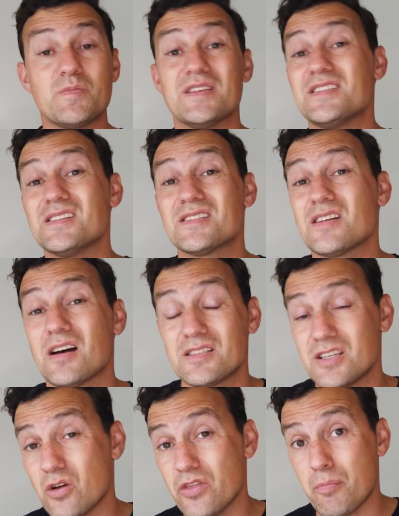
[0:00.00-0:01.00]
which means he's
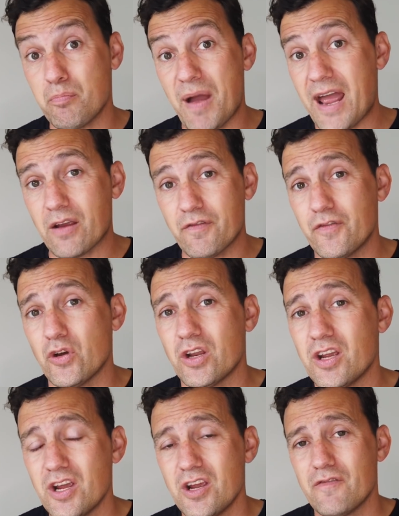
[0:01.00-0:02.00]
starting on the back
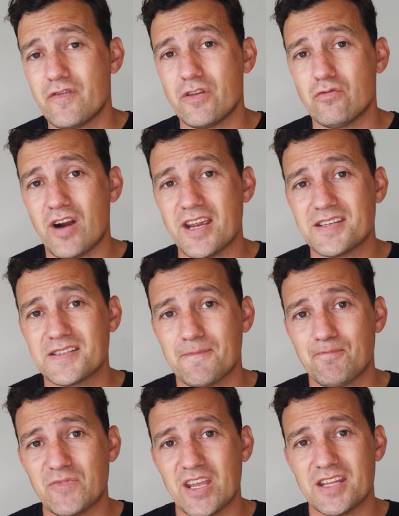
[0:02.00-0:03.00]
foot for the race
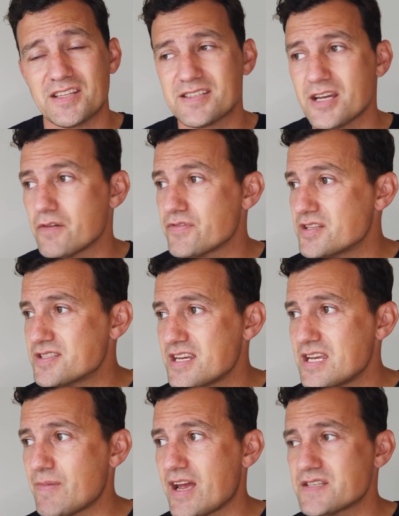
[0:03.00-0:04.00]
itself. The
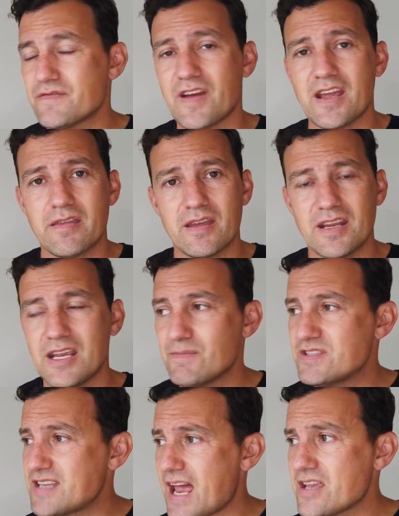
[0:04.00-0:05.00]
team has faith in
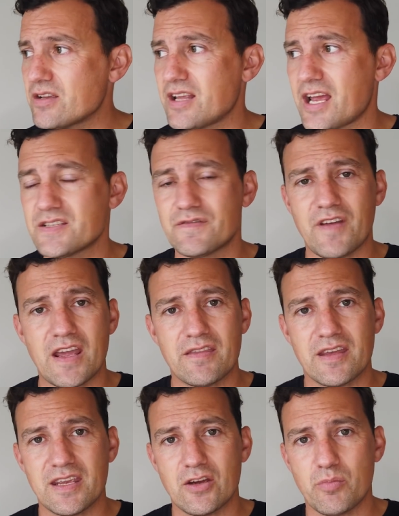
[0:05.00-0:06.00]
him. Daniel has
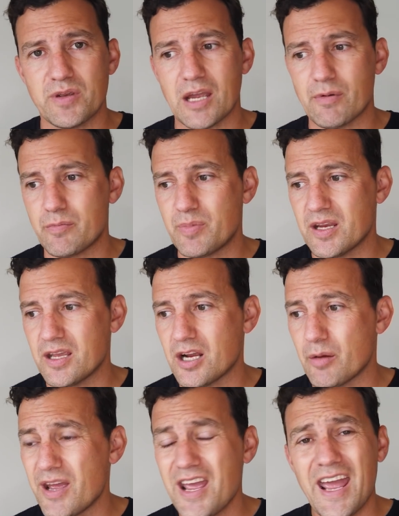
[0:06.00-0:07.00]
faith that he'll be able to pick it
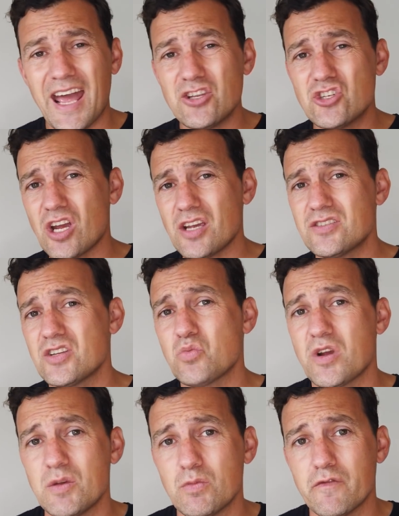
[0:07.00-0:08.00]
up. And just
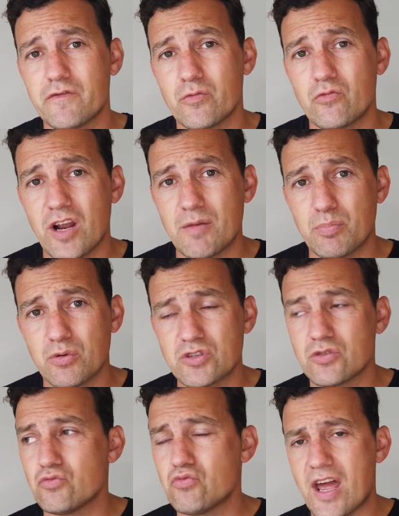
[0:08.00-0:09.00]
as when he moved from Red Bull
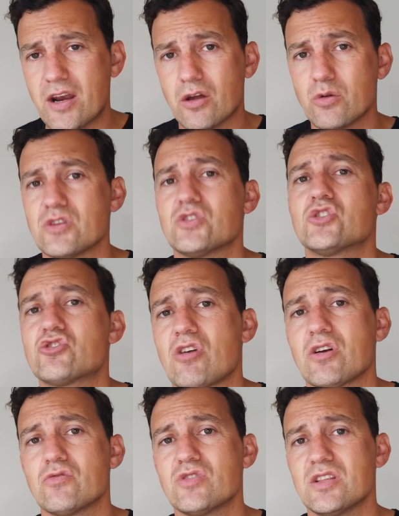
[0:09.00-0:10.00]
to Renault and
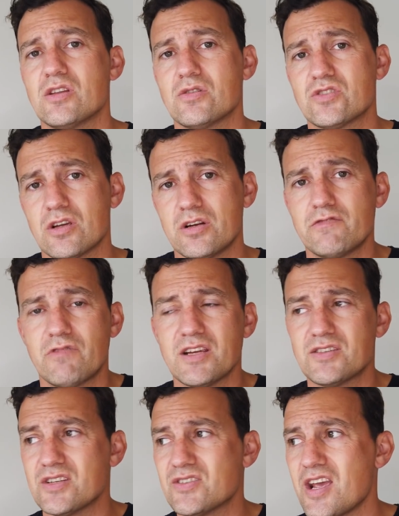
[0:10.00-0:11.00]
struggled in those early
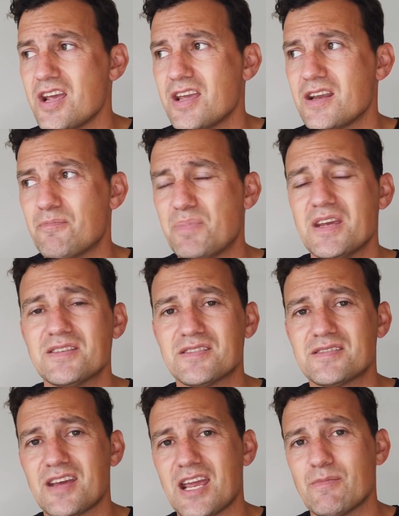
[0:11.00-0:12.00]
races, it appears
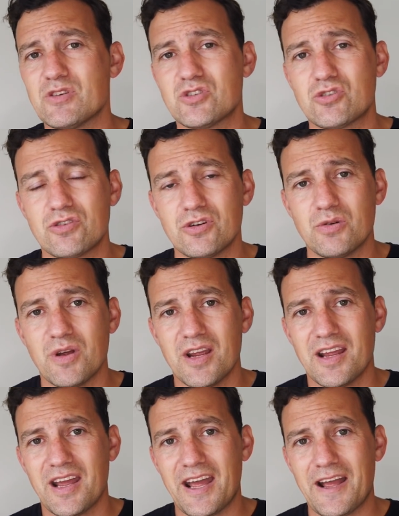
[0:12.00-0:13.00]
the same is true
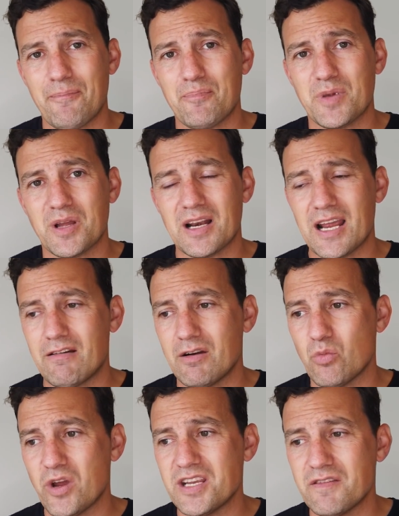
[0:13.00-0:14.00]
at
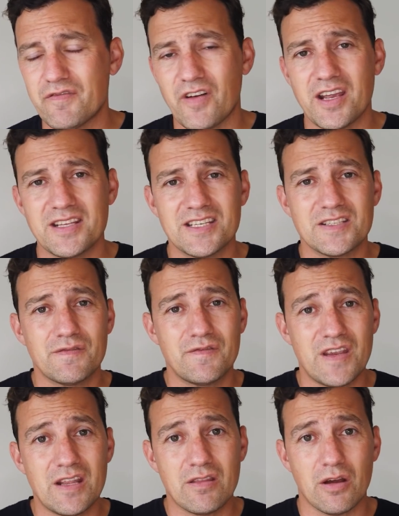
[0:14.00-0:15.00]
McLaren. When he finds his
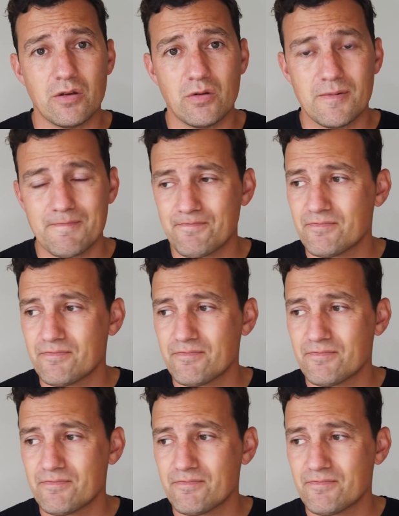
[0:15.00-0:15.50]
feet, though,